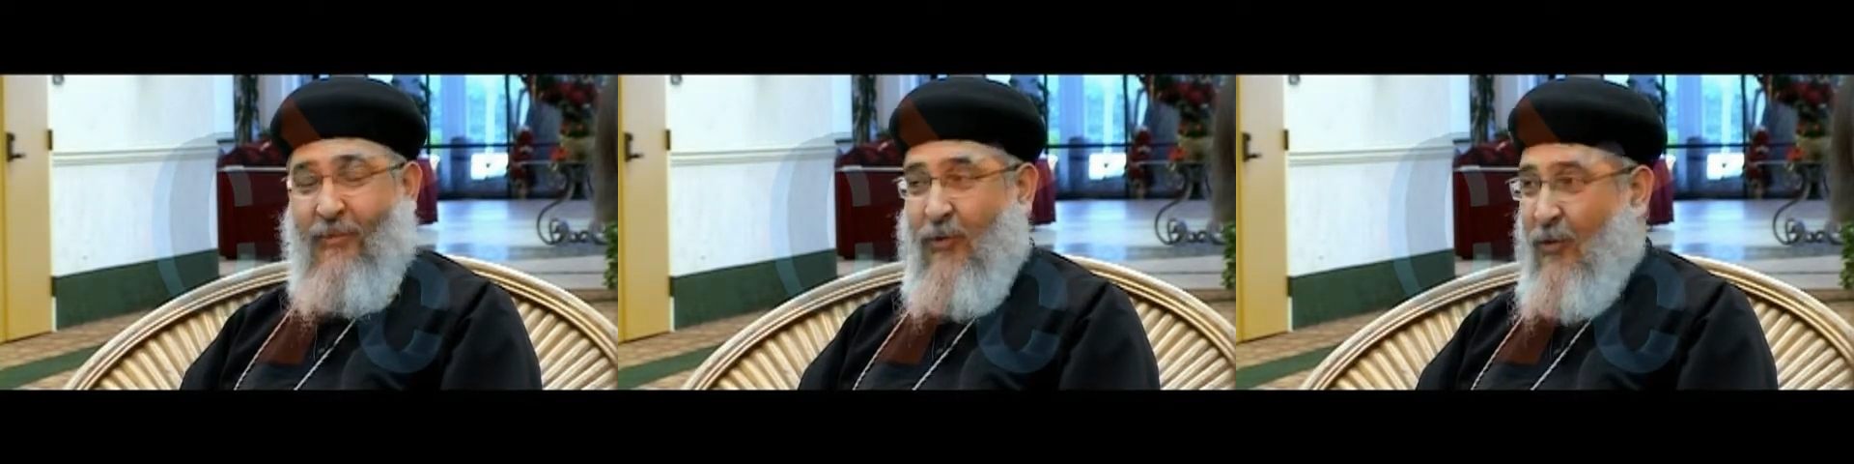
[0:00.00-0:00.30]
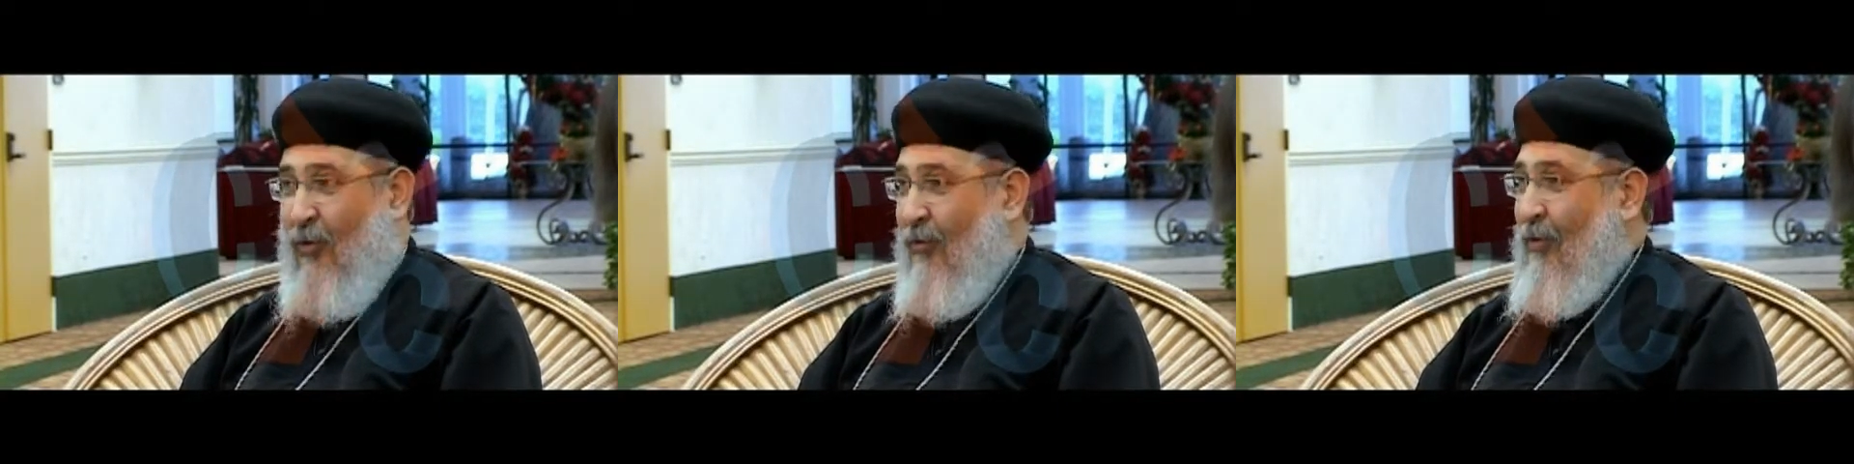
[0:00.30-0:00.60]

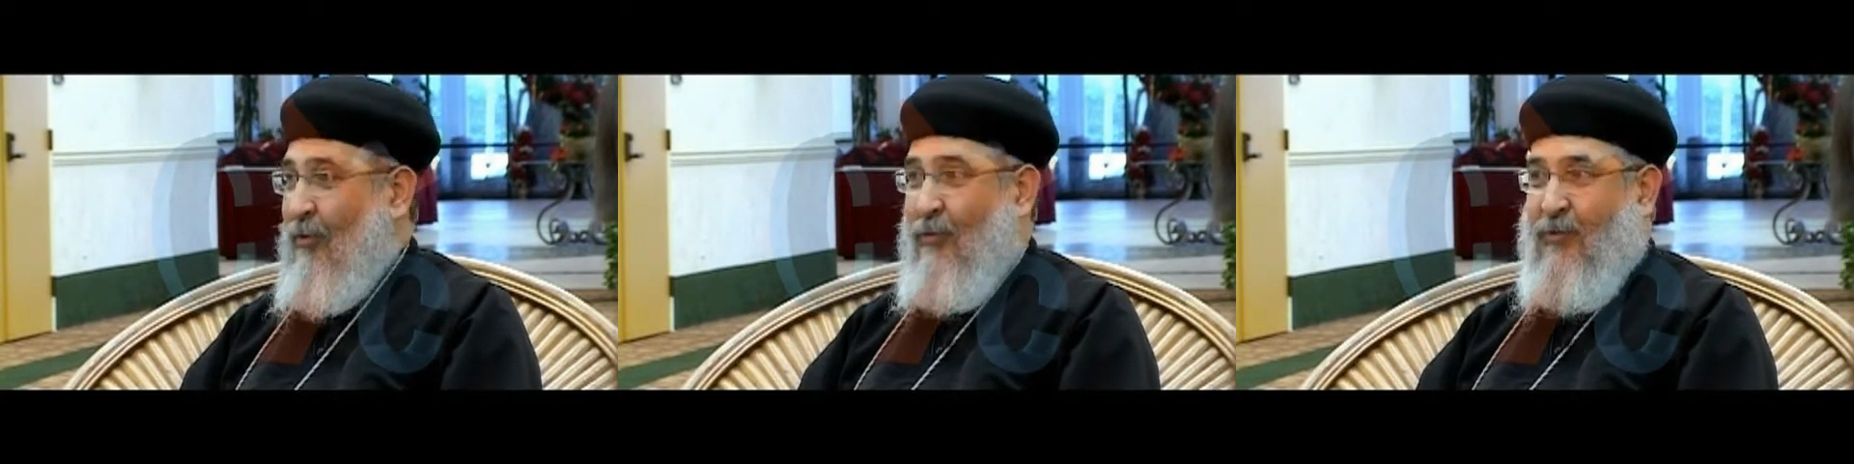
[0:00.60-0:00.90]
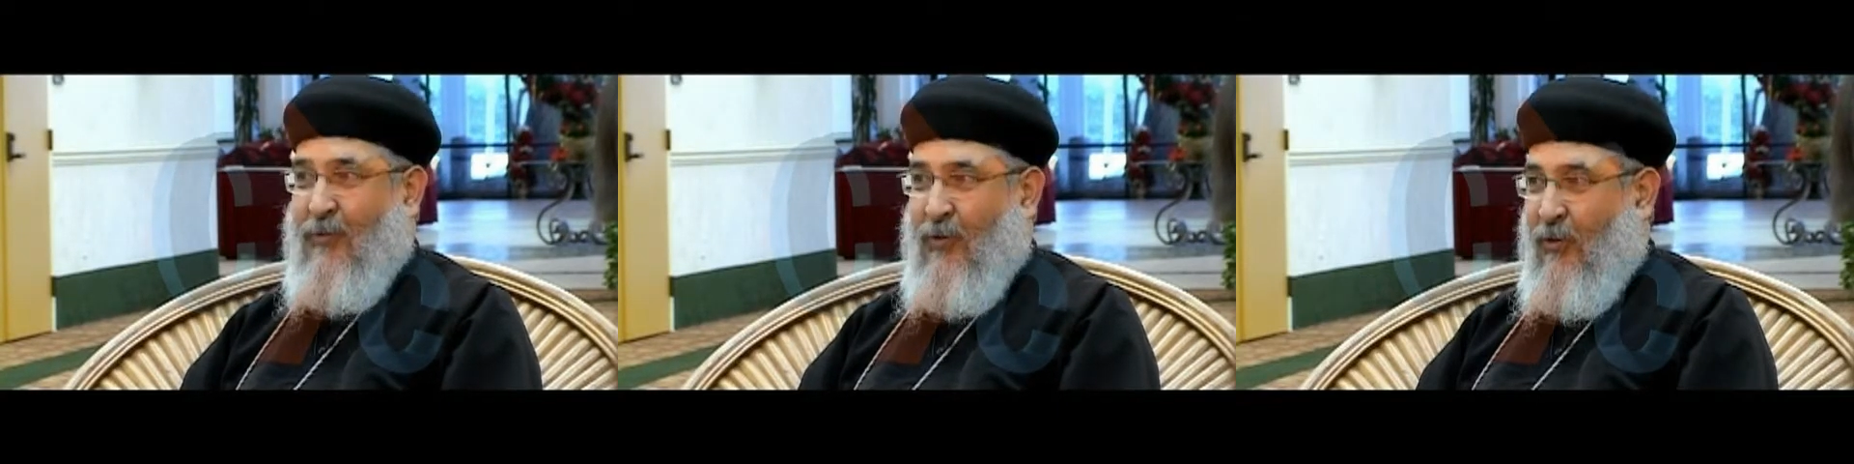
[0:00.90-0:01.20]
for all the
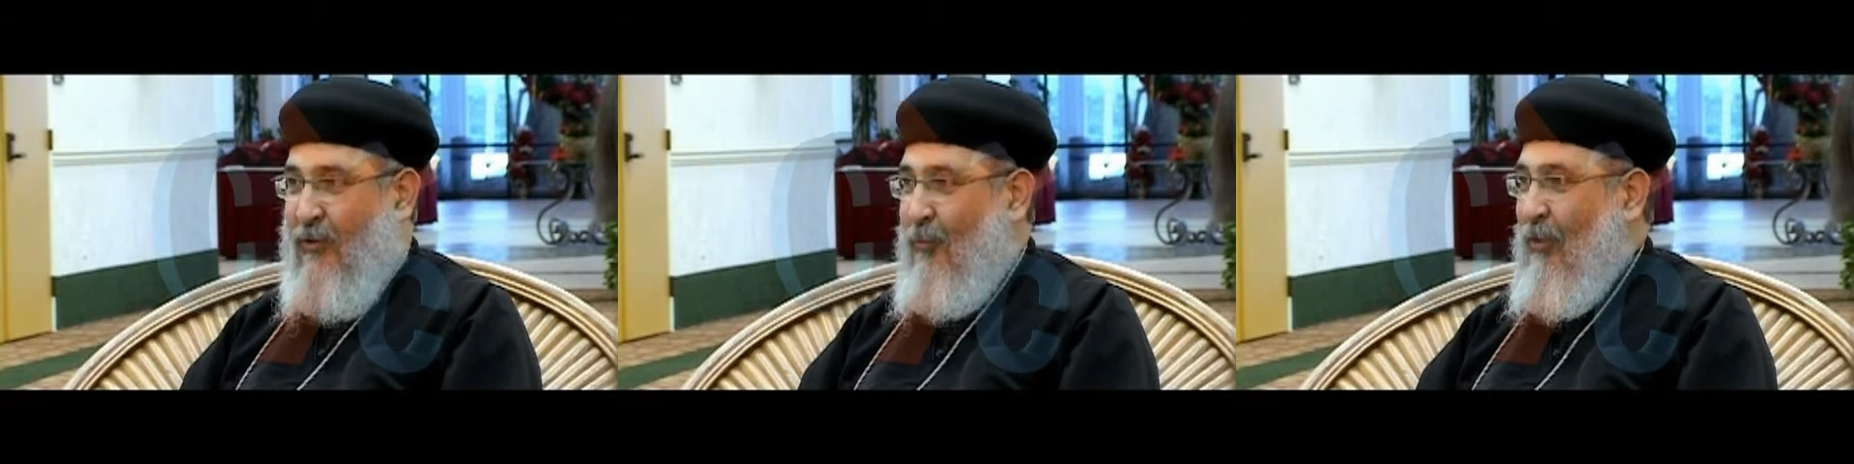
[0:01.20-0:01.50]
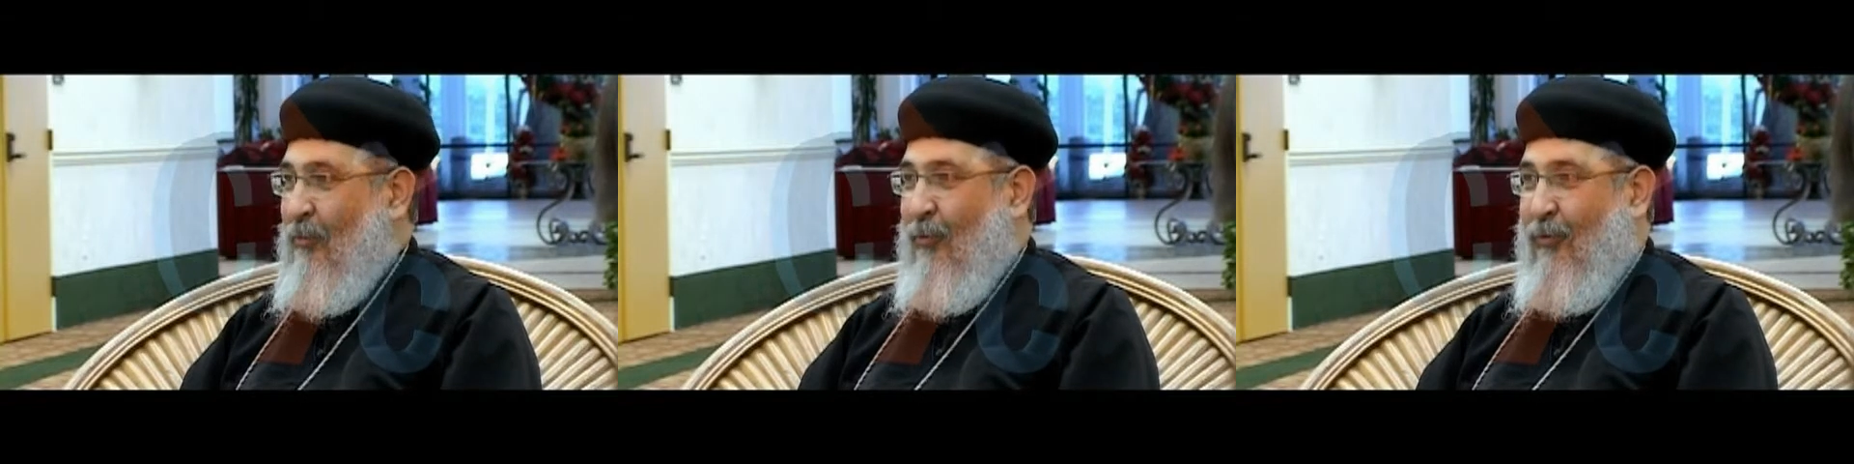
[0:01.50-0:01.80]
youth, for all the
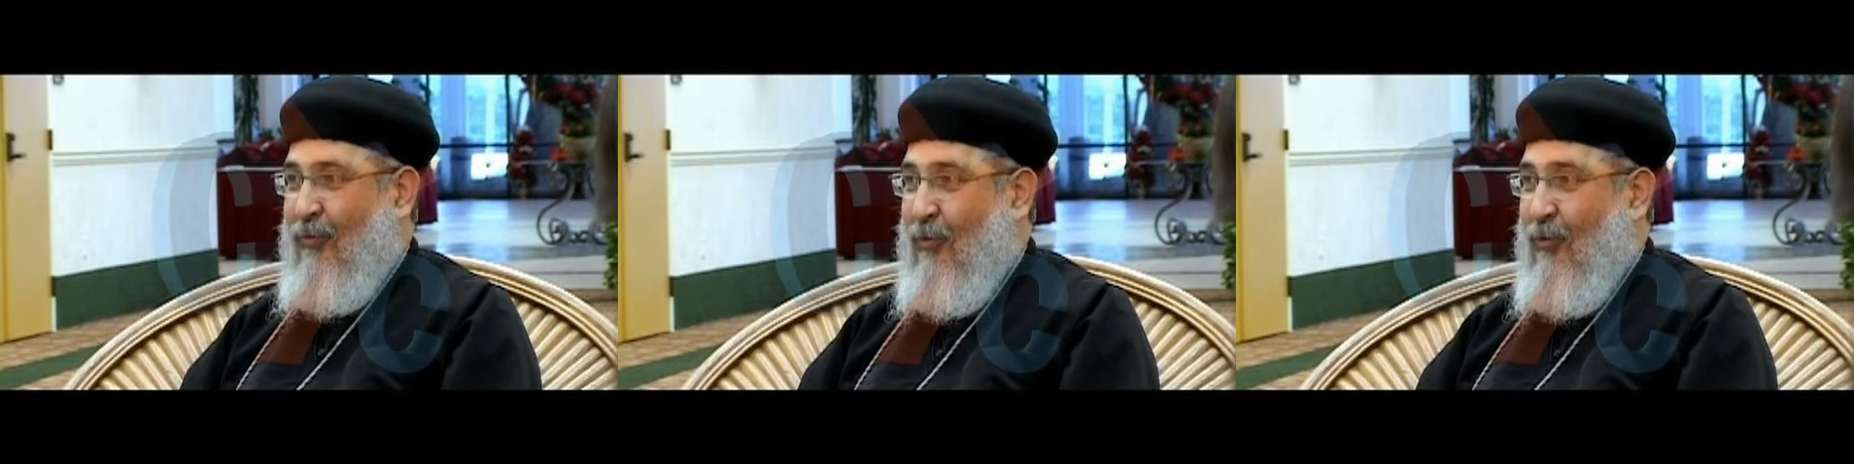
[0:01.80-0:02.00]
people,